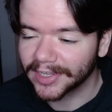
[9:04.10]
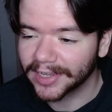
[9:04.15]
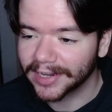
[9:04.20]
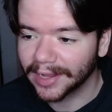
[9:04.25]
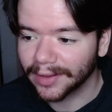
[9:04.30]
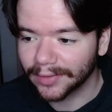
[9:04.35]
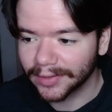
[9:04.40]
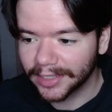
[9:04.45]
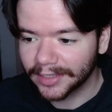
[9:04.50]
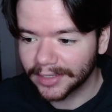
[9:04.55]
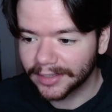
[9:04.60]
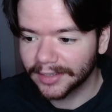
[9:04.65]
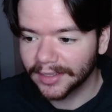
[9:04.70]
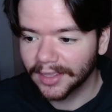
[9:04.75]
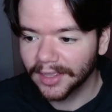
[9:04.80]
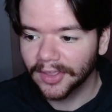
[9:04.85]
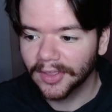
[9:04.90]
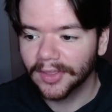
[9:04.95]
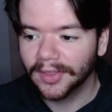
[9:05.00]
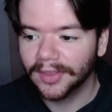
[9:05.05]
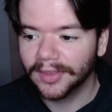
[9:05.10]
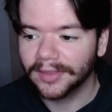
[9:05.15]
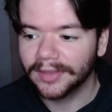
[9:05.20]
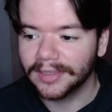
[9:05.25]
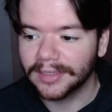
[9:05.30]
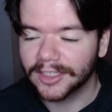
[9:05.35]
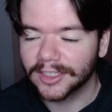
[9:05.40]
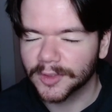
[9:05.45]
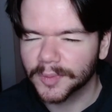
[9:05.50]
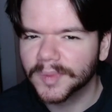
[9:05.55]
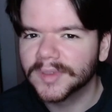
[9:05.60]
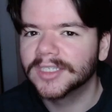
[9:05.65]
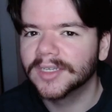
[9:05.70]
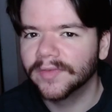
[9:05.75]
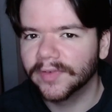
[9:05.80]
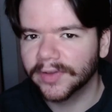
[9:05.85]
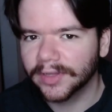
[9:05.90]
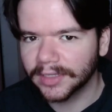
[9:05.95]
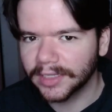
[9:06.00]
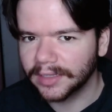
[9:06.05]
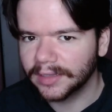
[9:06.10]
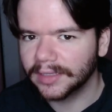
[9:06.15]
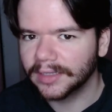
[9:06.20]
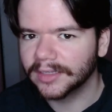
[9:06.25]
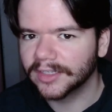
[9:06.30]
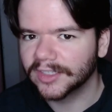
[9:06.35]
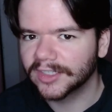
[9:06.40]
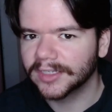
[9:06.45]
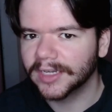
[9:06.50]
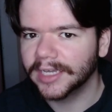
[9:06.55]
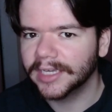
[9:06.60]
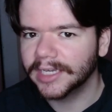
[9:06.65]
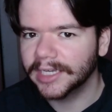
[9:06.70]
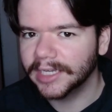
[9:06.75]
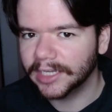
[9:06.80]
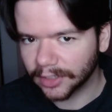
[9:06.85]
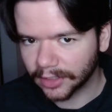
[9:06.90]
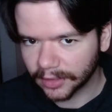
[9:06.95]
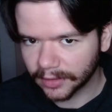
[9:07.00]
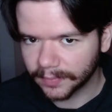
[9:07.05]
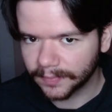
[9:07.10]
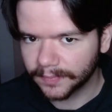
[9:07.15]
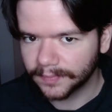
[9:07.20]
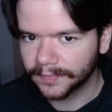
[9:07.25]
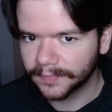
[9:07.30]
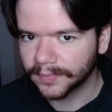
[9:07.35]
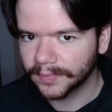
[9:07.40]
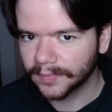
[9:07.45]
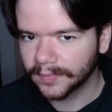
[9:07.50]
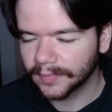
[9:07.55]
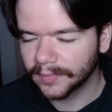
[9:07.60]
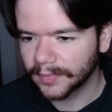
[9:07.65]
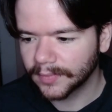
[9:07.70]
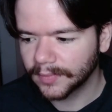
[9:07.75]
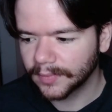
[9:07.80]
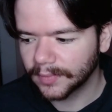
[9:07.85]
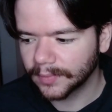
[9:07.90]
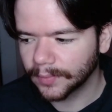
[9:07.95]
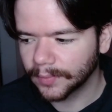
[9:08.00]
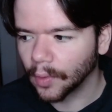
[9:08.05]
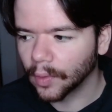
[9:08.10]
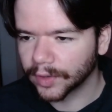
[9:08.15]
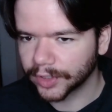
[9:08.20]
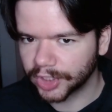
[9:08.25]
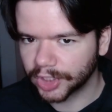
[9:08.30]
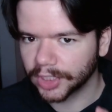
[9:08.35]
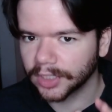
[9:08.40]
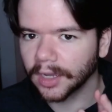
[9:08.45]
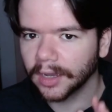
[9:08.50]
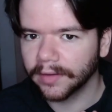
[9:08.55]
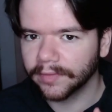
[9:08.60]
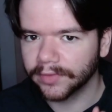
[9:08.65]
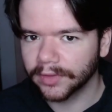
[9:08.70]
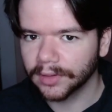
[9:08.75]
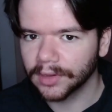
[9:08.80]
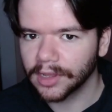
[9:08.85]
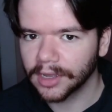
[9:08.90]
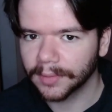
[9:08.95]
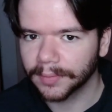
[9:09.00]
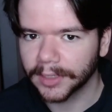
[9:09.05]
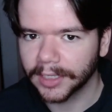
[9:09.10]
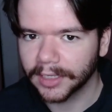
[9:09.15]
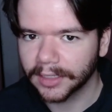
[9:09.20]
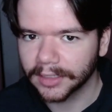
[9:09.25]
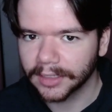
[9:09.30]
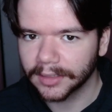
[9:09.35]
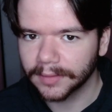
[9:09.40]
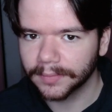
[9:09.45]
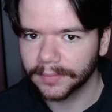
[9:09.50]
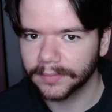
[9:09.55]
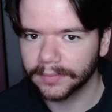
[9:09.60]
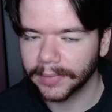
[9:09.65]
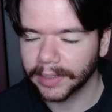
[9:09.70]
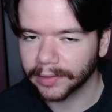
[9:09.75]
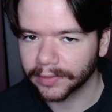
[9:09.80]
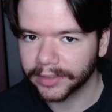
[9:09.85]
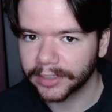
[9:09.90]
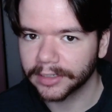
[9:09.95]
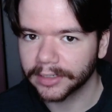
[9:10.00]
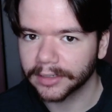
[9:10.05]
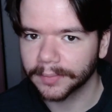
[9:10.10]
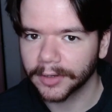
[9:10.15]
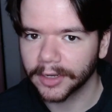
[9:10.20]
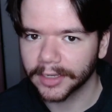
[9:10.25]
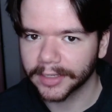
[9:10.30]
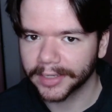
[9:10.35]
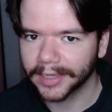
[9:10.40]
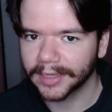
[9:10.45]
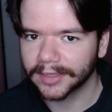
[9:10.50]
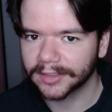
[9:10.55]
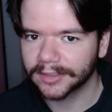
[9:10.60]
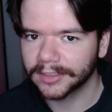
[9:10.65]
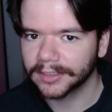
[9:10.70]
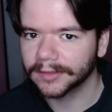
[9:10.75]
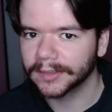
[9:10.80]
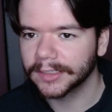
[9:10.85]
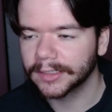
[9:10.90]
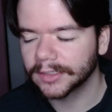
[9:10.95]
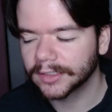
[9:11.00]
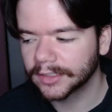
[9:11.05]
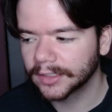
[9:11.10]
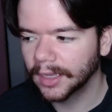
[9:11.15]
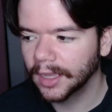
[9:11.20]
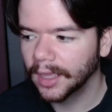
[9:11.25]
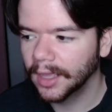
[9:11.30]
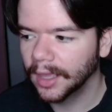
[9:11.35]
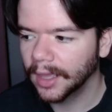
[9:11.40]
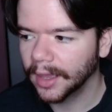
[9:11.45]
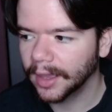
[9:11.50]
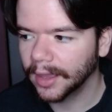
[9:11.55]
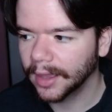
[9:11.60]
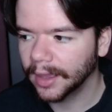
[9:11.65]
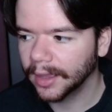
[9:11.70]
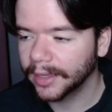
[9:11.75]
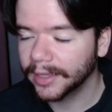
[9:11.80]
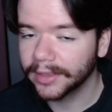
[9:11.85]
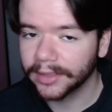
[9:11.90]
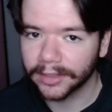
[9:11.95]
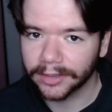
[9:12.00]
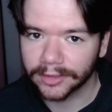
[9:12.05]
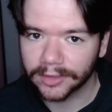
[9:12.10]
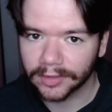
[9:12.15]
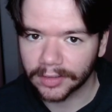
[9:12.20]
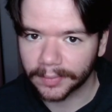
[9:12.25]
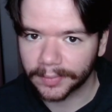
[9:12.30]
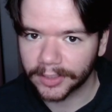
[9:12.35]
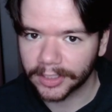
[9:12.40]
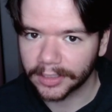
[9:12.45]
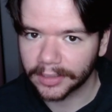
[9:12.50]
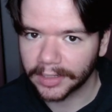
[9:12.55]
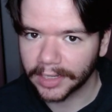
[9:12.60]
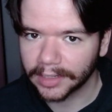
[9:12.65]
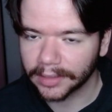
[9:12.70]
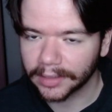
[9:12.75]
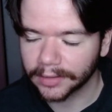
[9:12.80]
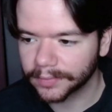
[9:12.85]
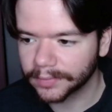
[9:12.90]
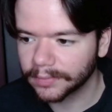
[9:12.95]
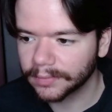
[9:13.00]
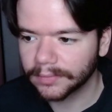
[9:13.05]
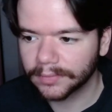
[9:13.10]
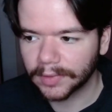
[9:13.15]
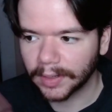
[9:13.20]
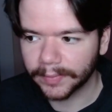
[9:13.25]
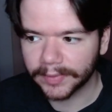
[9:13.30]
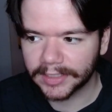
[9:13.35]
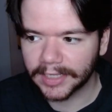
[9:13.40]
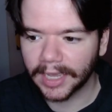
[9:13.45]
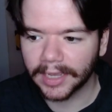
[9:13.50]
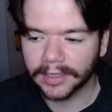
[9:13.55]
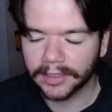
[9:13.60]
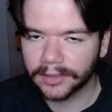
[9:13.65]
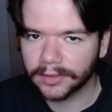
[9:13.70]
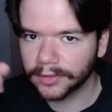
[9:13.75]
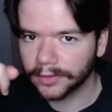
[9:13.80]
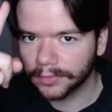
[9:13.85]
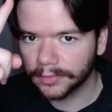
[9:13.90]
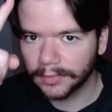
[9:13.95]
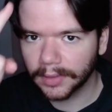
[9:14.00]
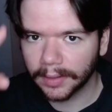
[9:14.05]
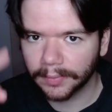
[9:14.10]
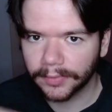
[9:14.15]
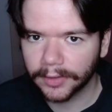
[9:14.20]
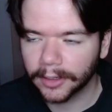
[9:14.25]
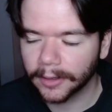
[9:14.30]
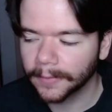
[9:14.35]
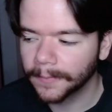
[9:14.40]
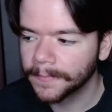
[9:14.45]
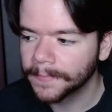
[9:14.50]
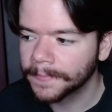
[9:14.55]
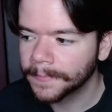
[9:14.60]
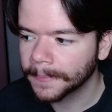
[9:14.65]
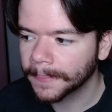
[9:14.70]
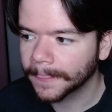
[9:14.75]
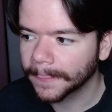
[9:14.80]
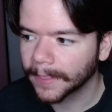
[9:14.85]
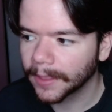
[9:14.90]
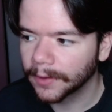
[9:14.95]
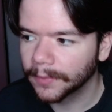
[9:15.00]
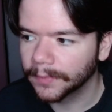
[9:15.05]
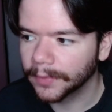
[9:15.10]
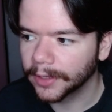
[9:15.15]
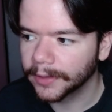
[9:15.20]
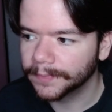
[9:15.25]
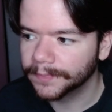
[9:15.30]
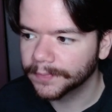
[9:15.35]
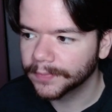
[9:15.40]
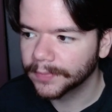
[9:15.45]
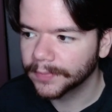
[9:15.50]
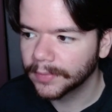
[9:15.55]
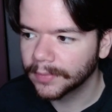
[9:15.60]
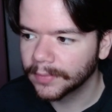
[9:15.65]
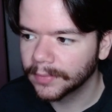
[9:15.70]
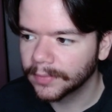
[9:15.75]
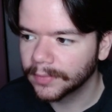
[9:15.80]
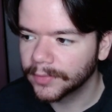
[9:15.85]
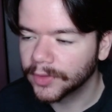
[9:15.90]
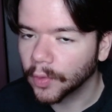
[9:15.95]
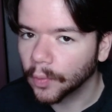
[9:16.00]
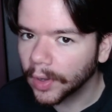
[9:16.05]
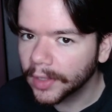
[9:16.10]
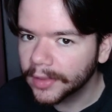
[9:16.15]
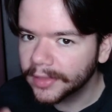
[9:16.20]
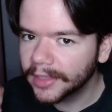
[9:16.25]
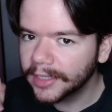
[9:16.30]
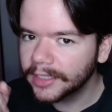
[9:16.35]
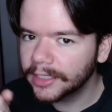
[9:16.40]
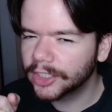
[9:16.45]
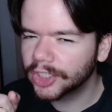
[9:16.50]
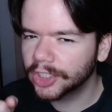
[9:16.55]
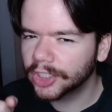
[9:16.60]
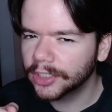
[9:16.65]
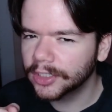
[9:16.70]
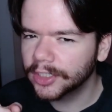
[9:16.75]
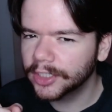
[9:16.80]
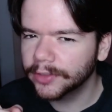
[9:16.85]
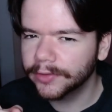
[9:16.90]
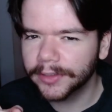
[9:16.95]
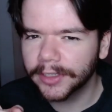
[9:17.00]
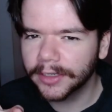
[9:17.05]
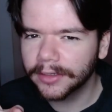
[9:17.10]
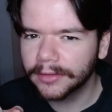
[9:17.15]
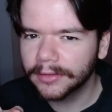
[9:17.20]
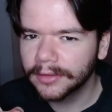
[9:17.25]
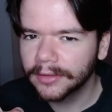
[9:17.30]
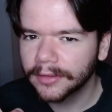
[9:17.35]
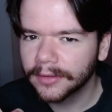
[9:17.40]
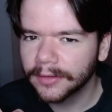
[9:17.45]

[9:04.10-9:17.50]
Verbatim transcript: I'll link the specifically the Snake Eater portion of the Long Play Club Metal Gear podcast series uh, in the description, and I'll probably tag it too up there. But the one thing you shouldn't do though,